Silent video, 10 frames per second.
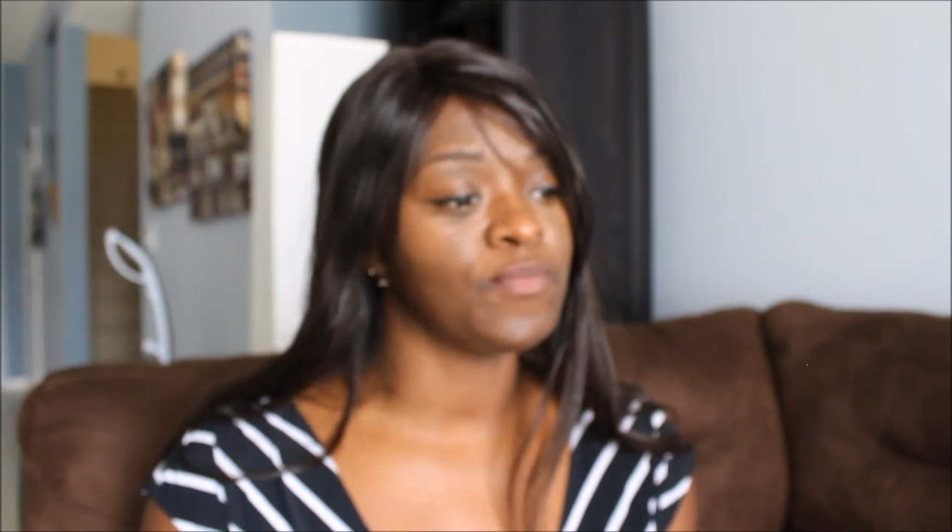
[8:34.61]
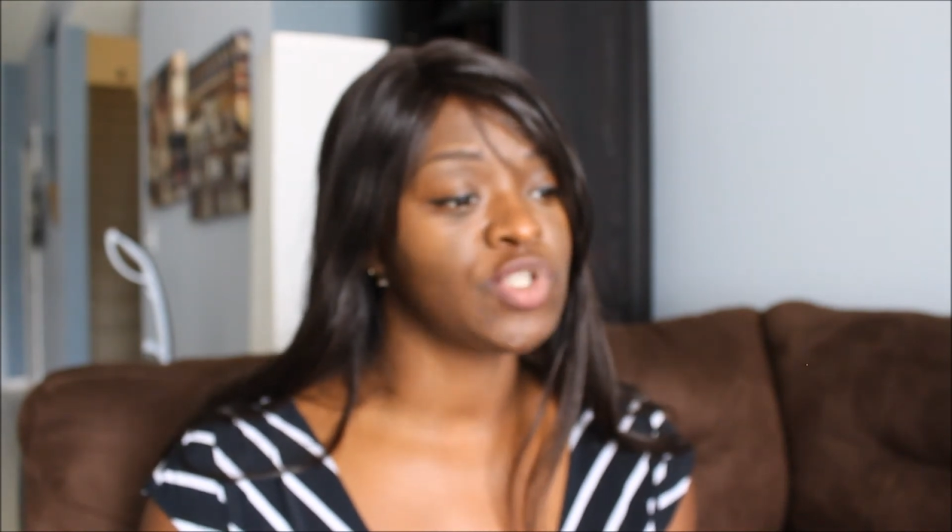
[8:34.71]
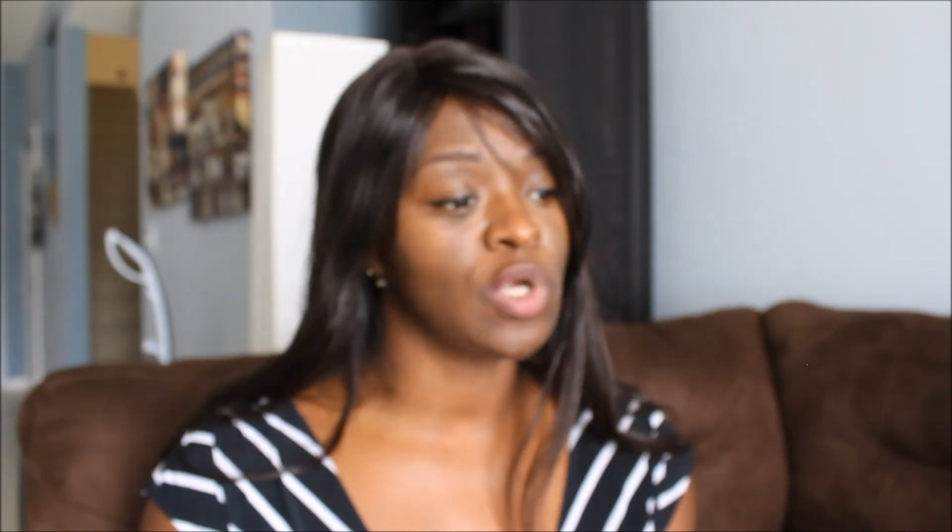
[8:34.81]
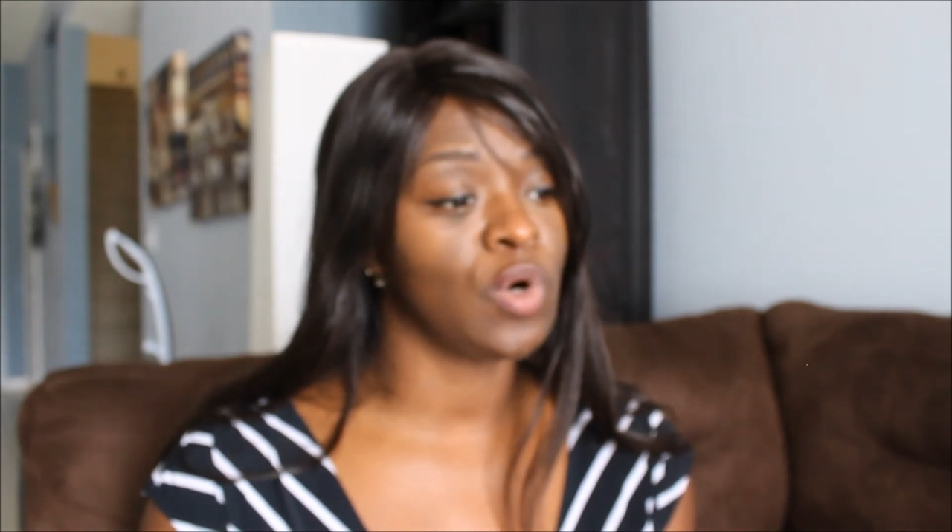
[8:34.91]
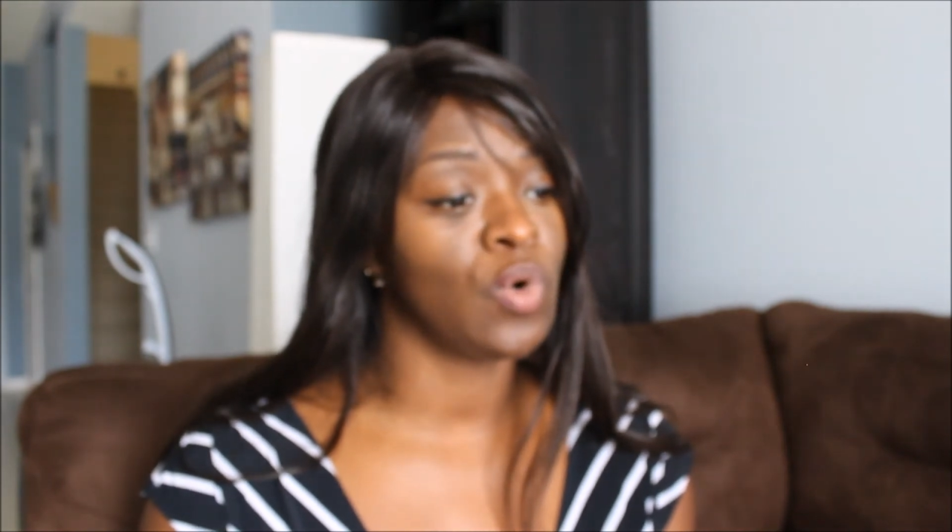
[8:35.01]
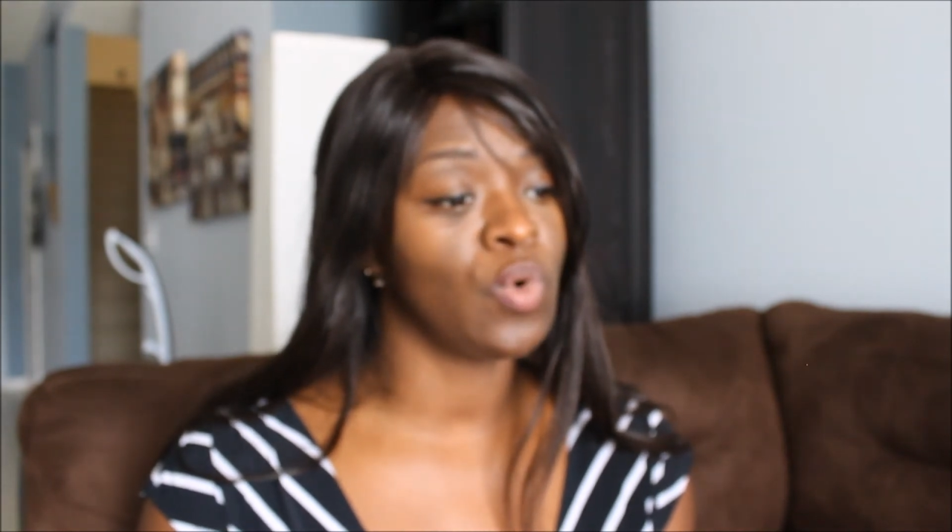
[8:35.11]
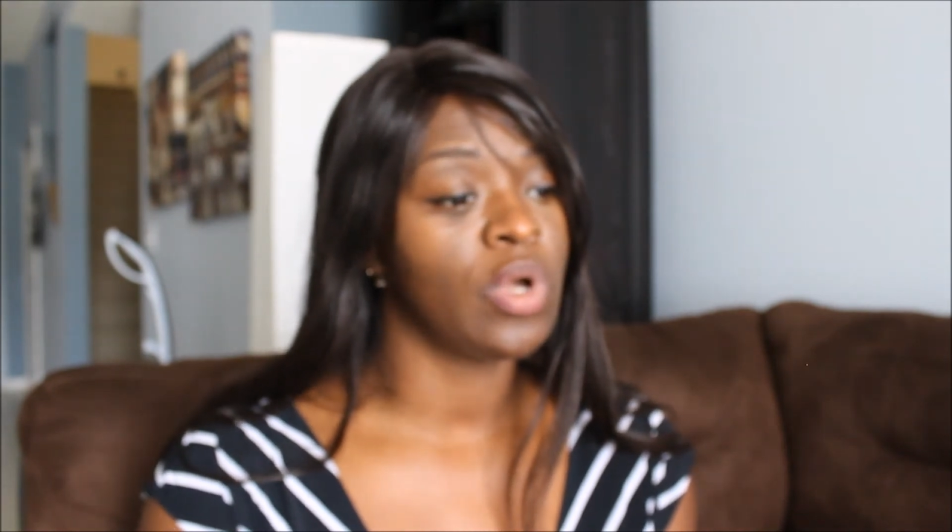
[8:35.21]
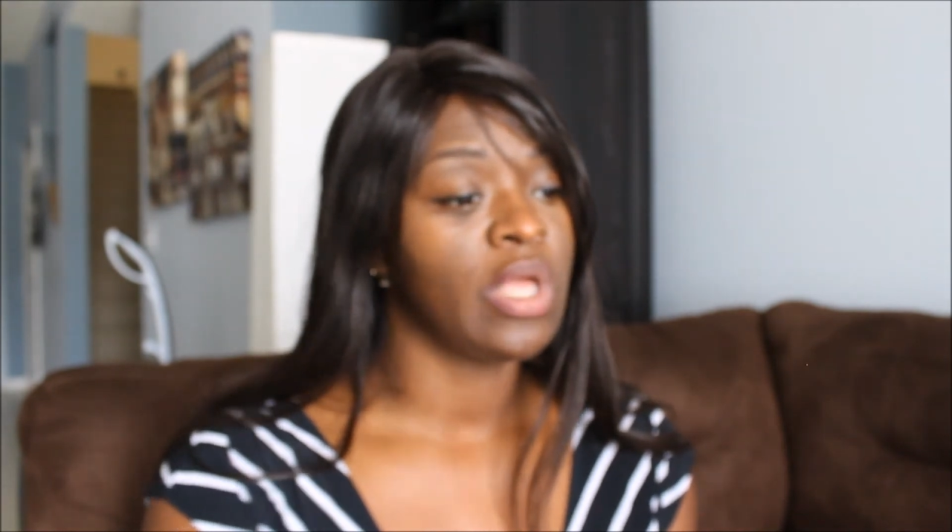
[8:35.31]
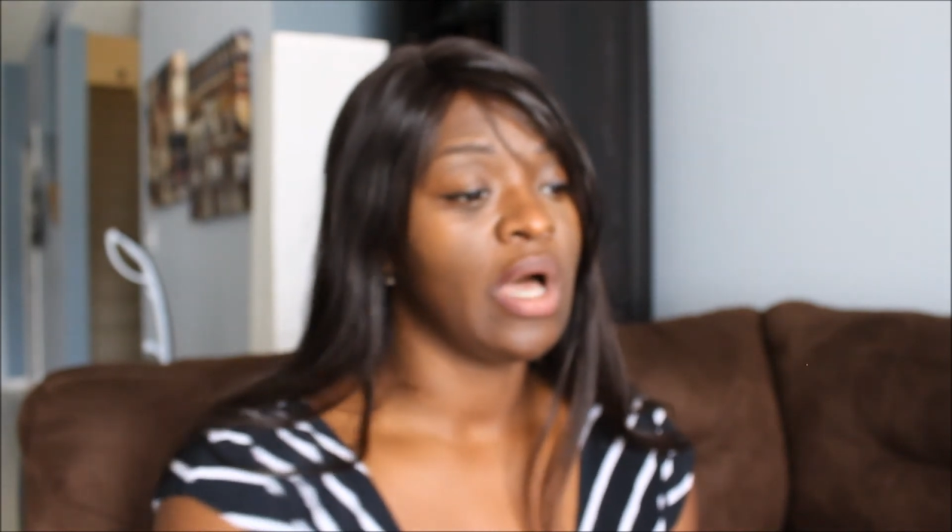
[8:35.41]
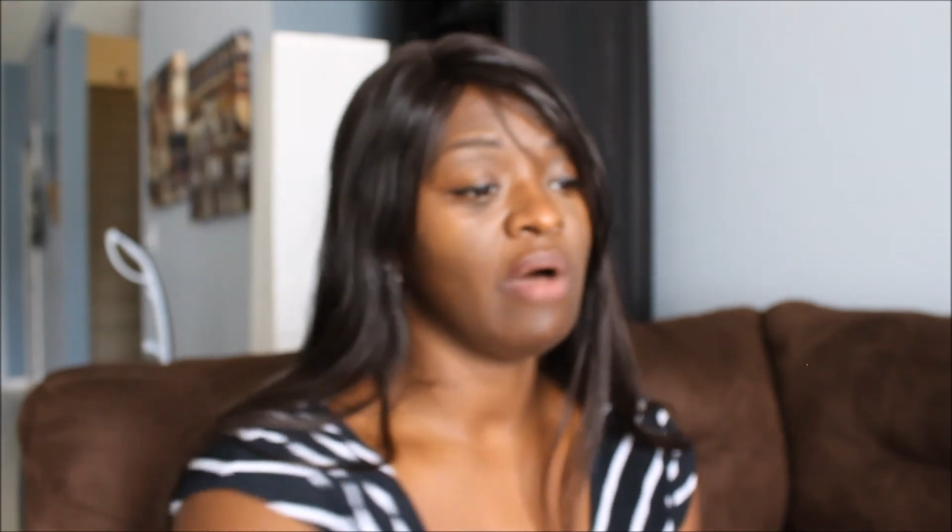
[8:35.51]

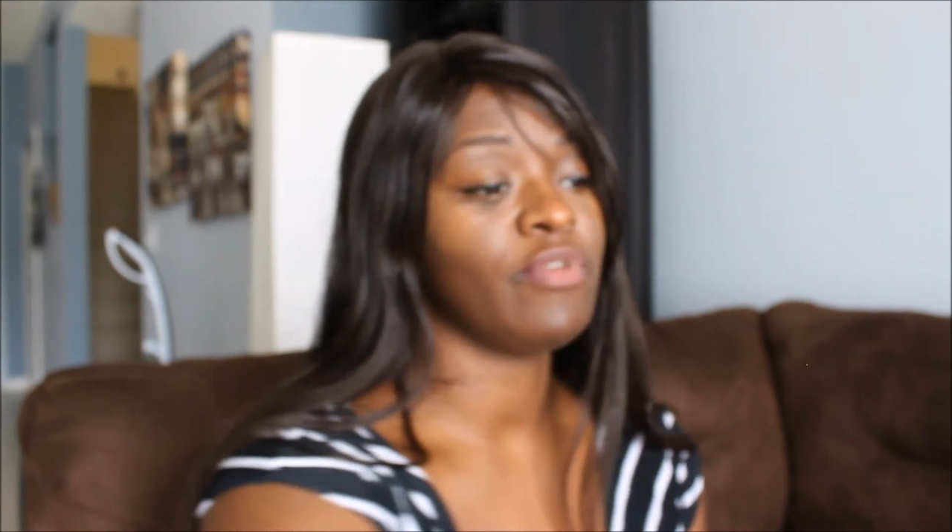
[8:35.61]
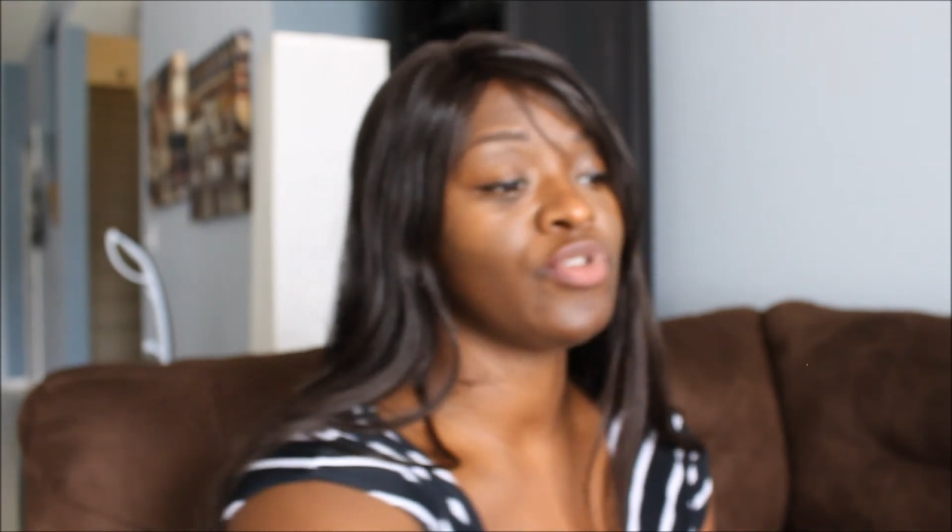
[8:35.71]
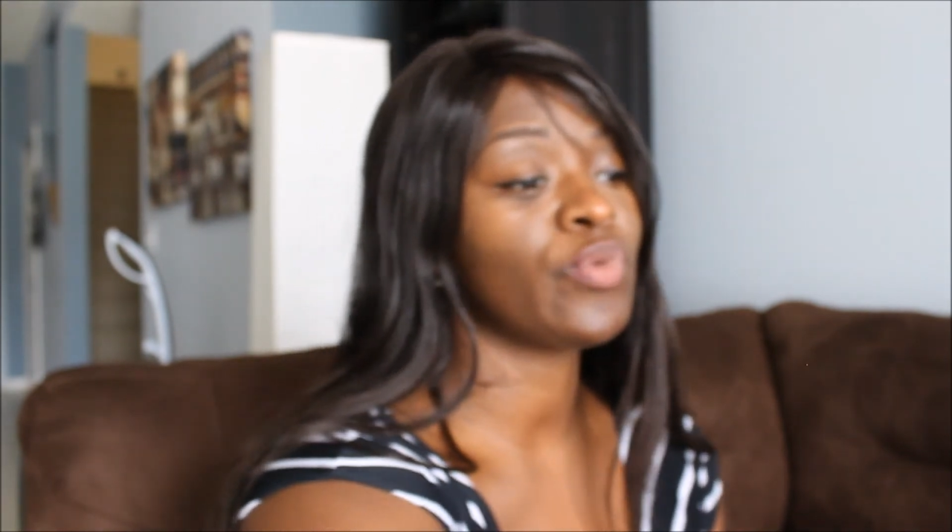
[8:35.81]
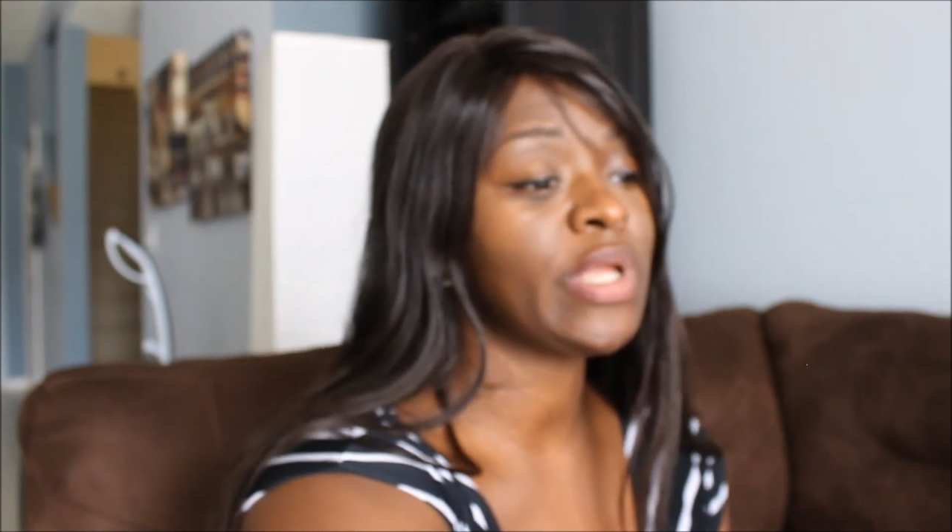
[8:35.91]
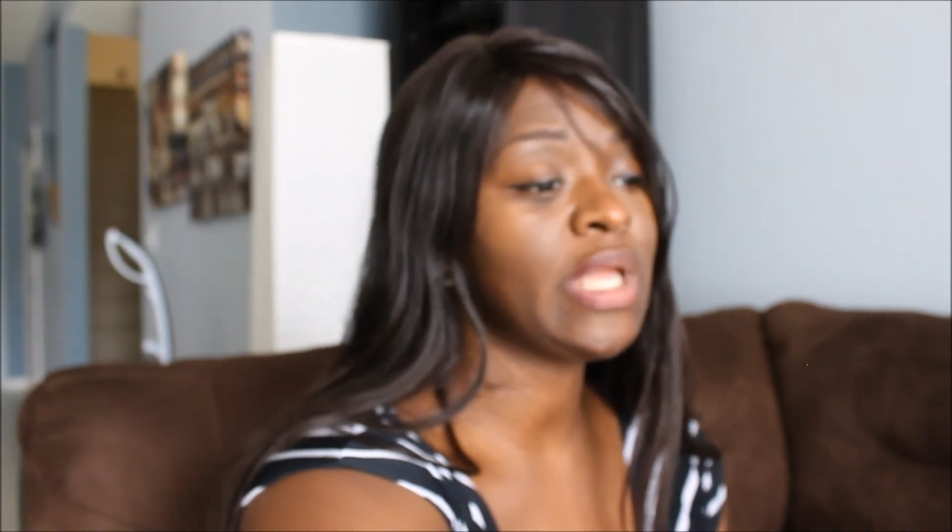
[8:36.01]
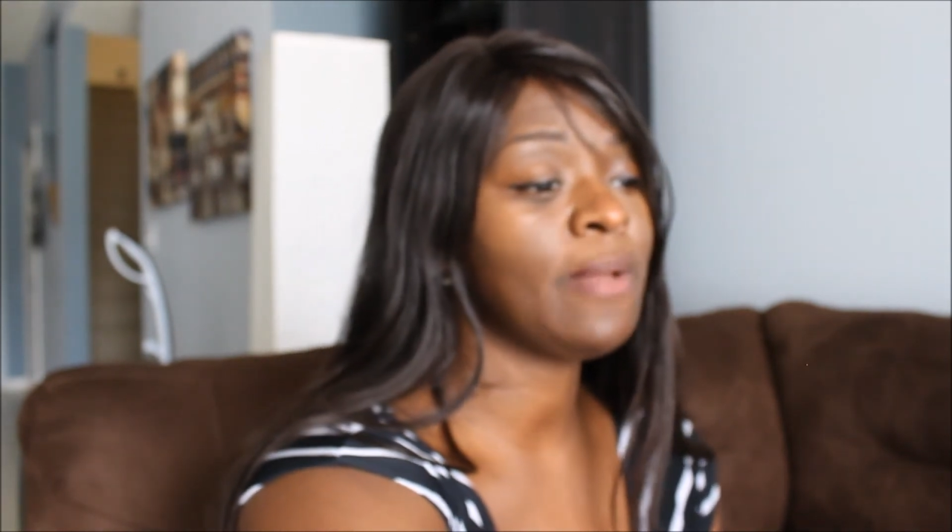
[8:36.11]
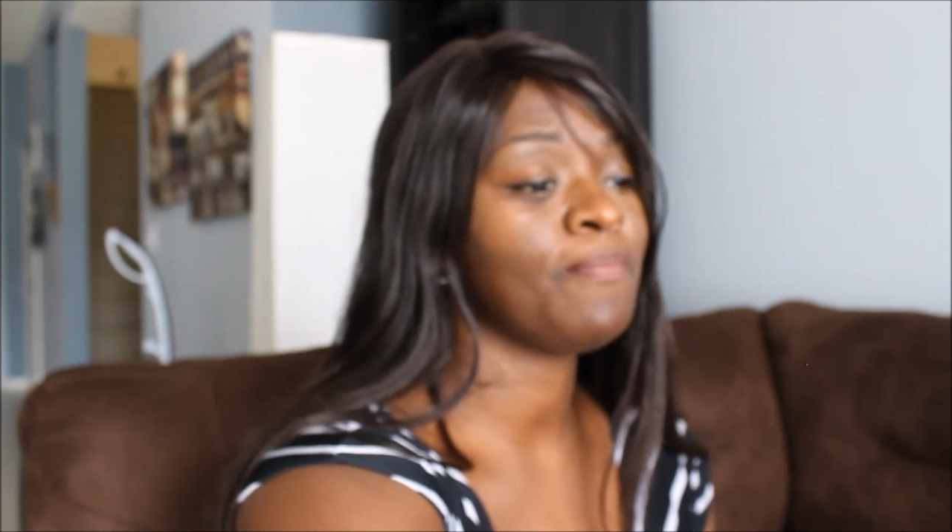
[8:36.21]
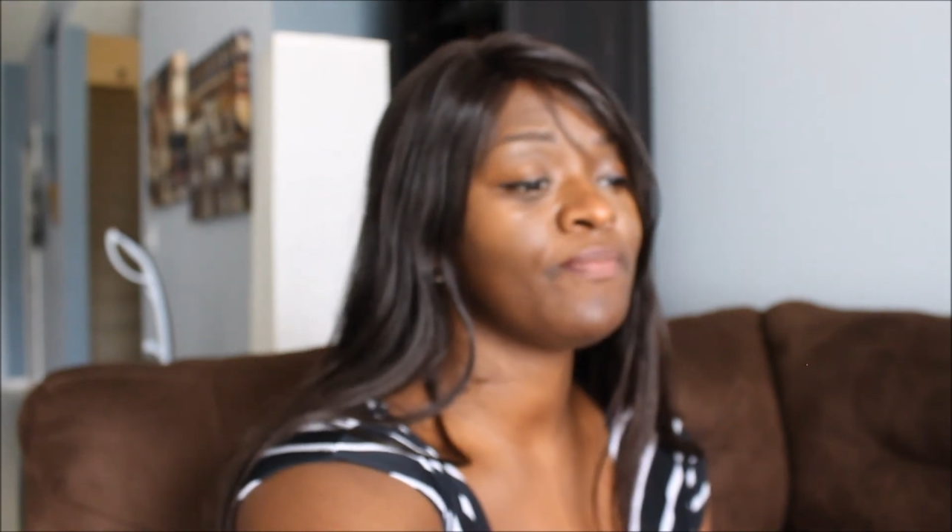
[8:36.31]
So of the three